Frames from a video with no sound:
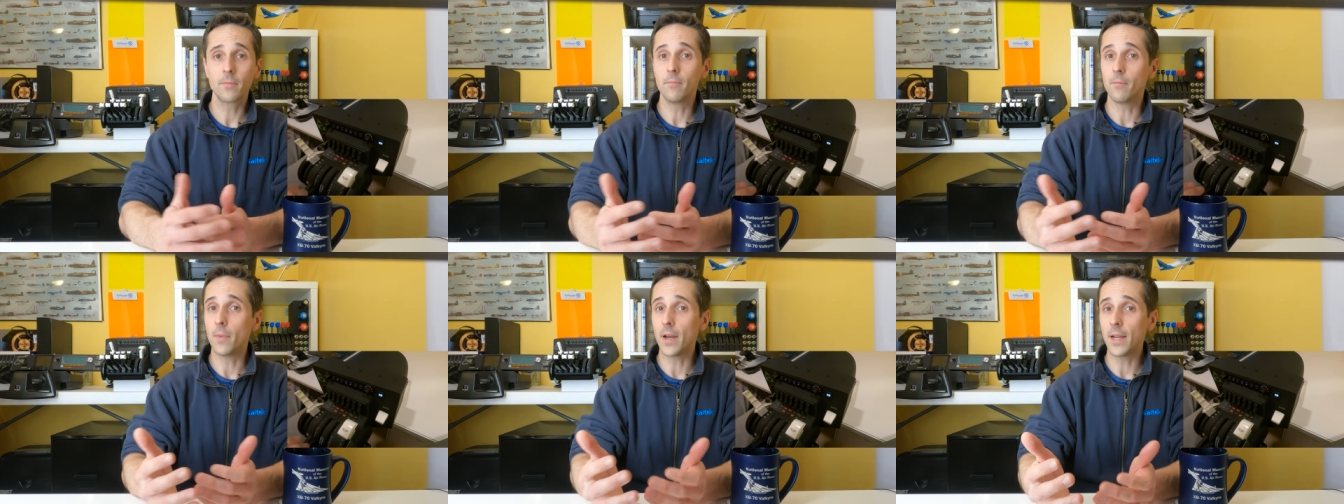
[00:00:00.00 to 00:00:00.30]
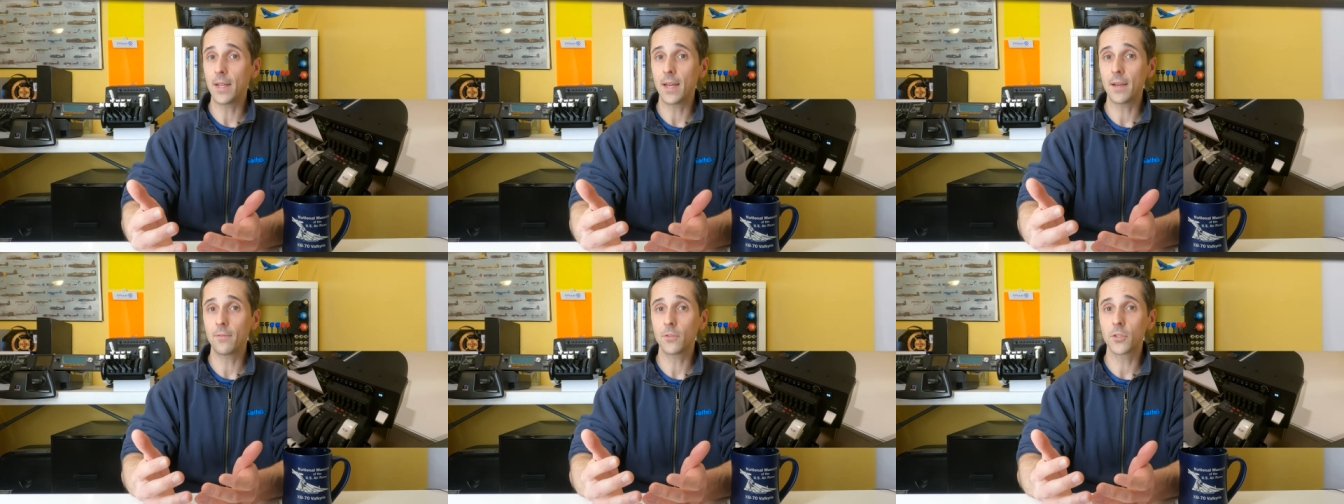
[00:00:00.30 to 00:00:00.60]

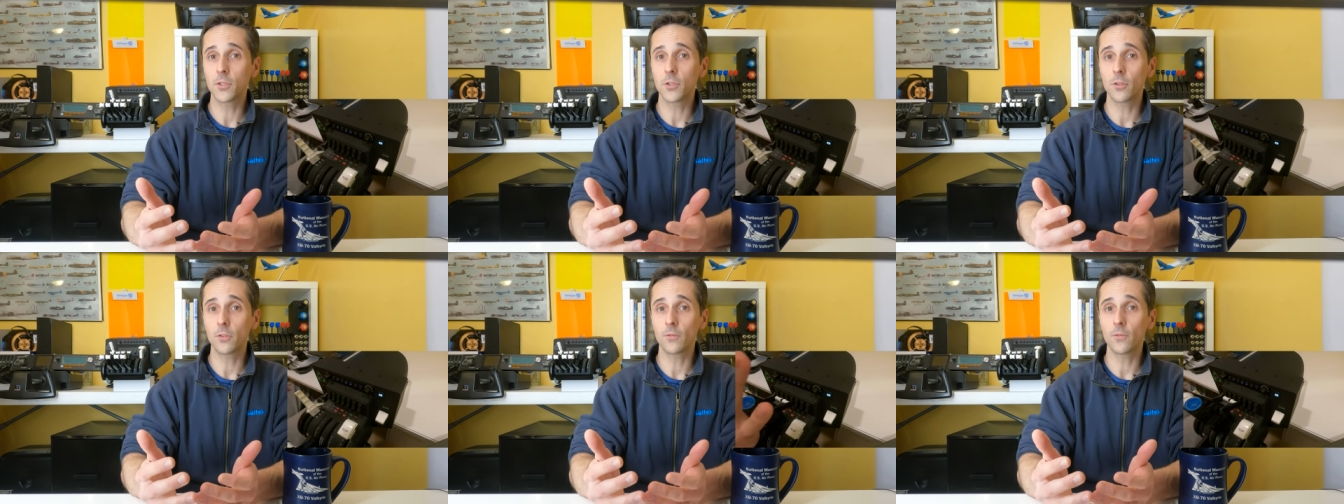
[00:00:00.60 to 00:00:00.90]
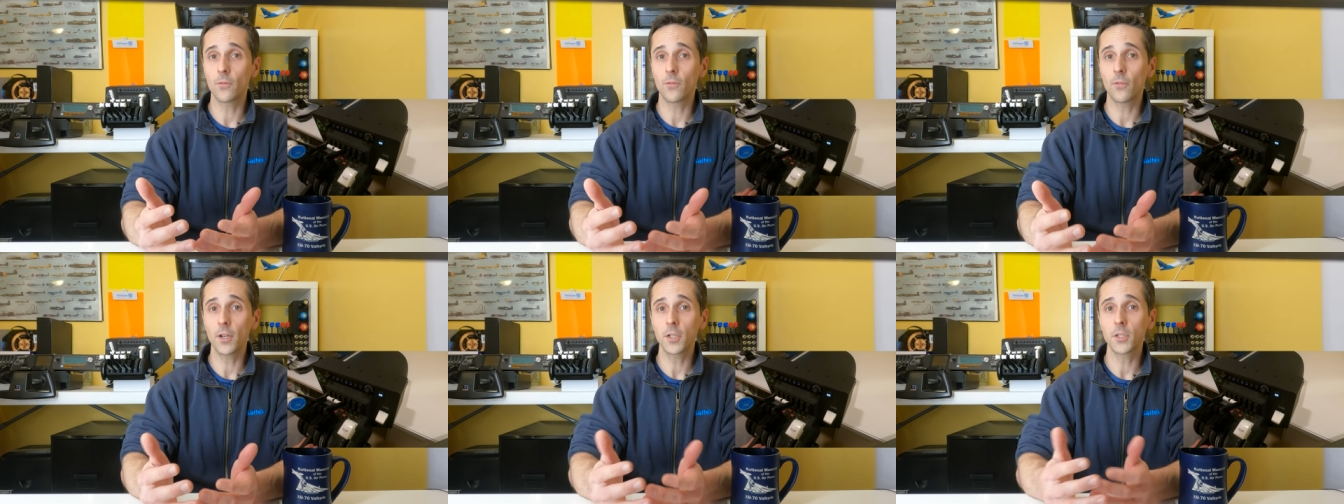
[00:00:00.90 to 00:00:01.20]
might have a
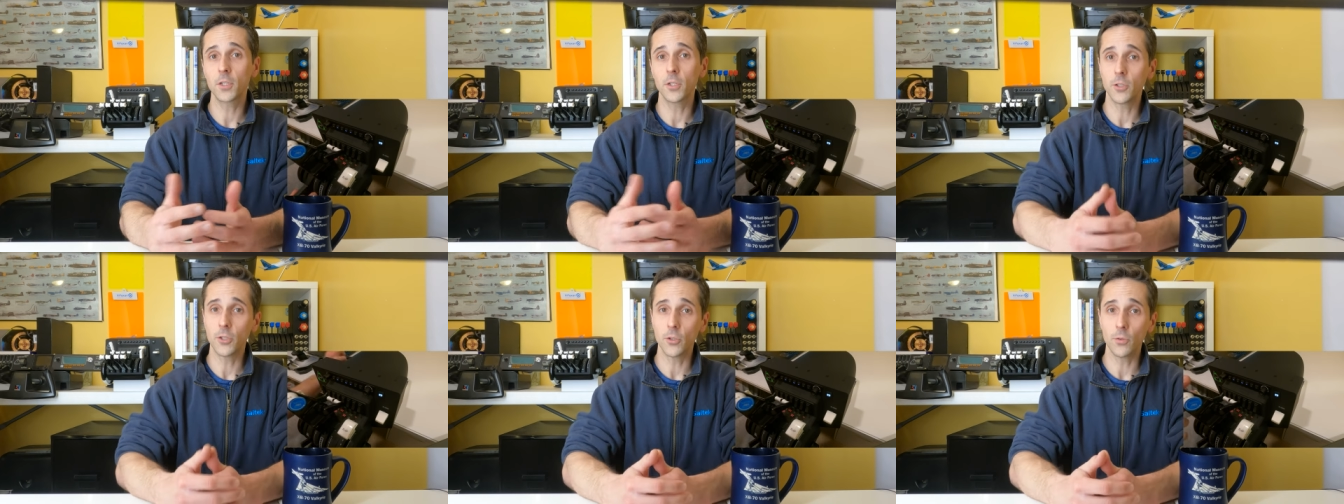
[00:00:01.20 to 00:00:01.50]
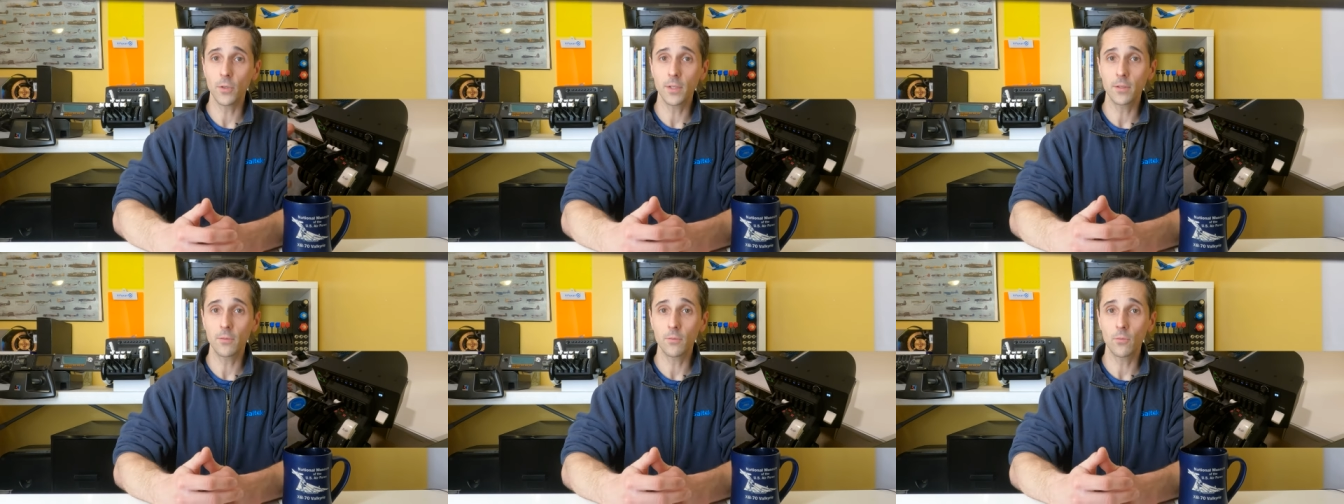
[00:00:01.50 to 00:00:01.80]
certain friction
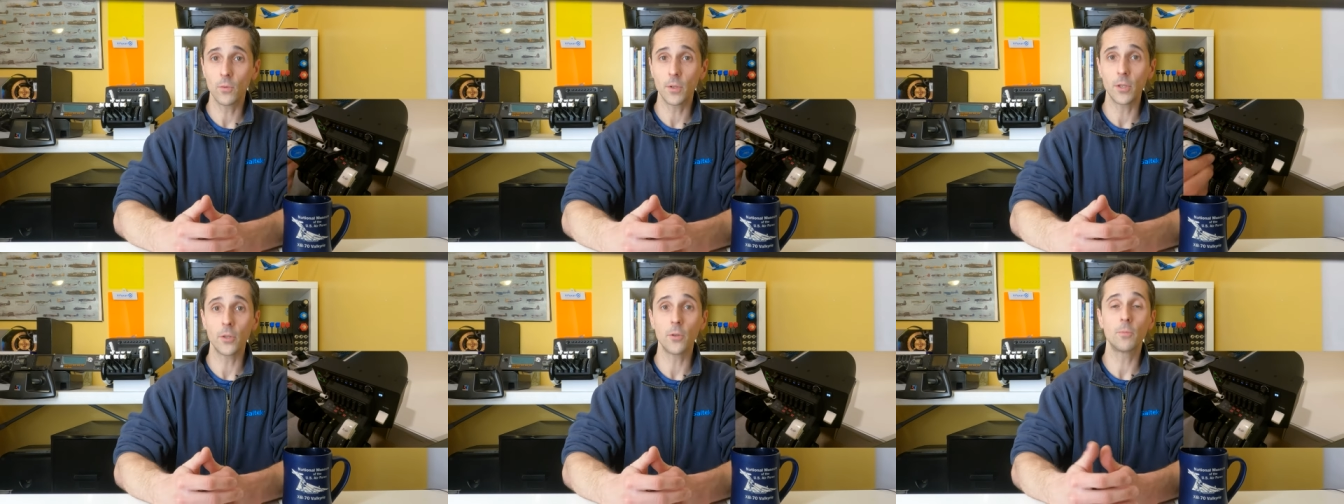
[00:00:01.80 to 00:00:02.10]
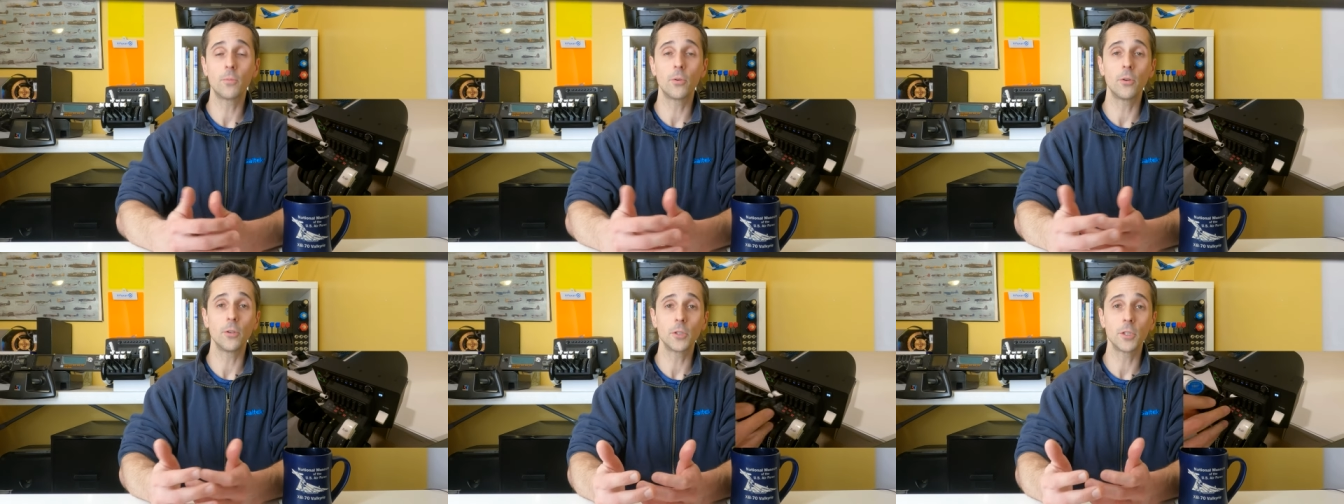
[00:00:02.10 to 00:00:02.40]
to it when
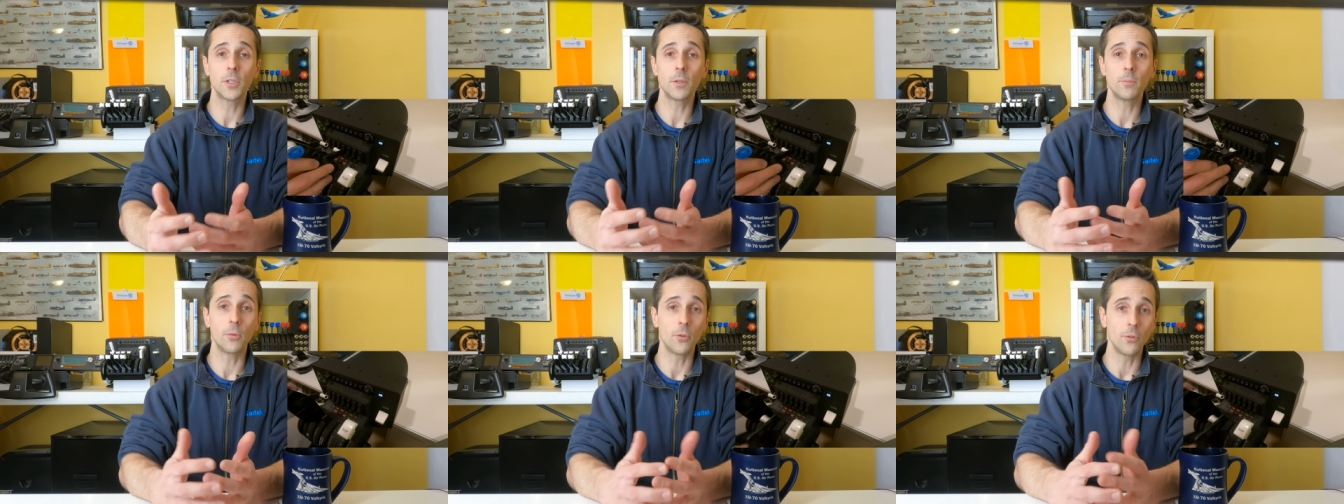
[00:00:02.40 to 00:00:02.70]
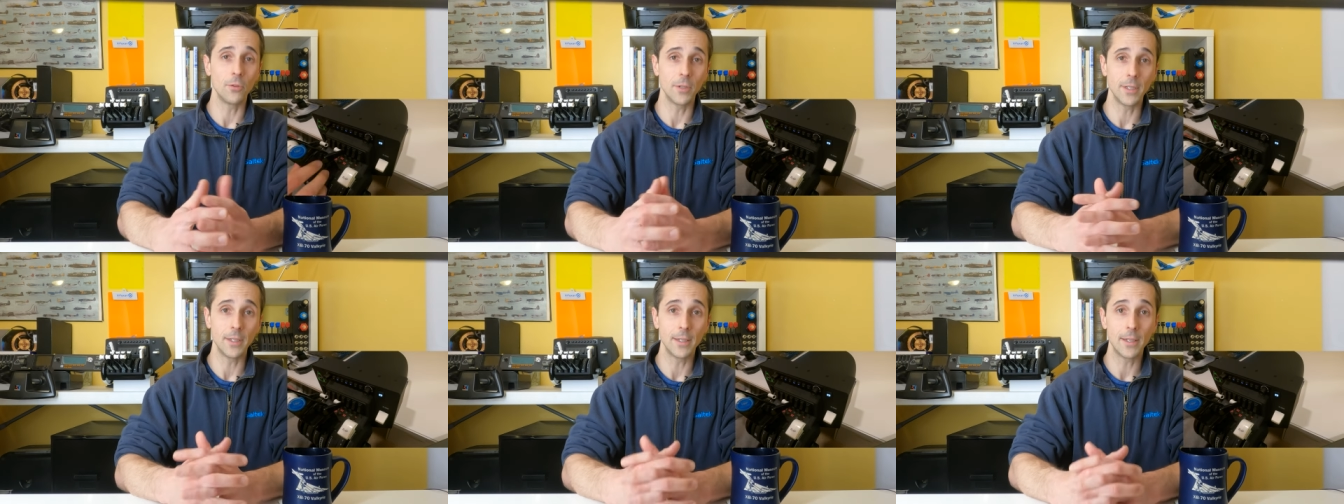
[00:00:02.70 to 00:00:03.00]
you're pushing and
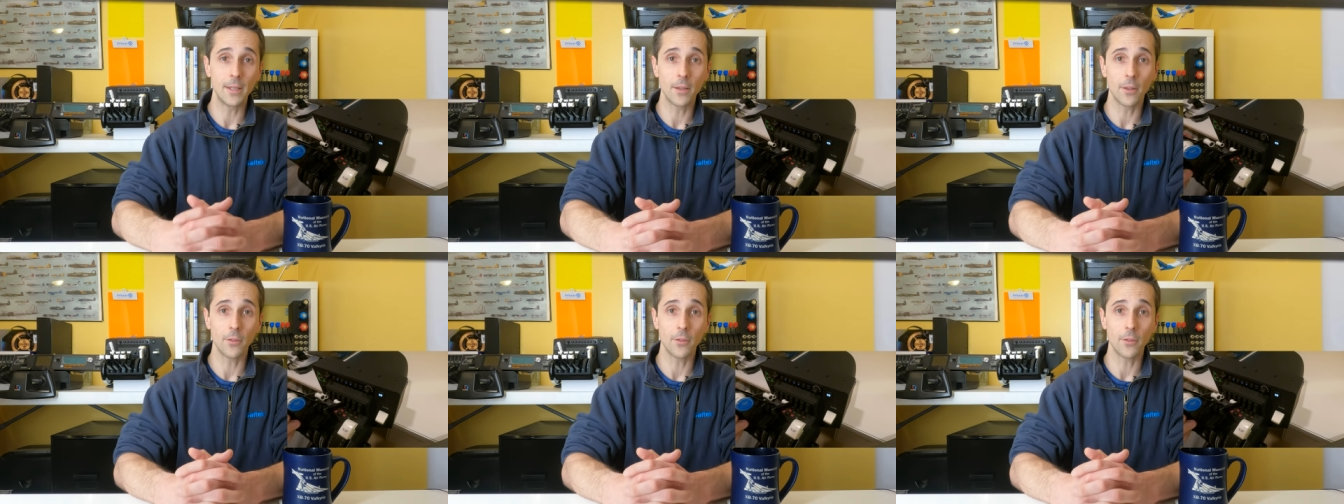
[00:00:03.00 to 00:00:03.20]
pulling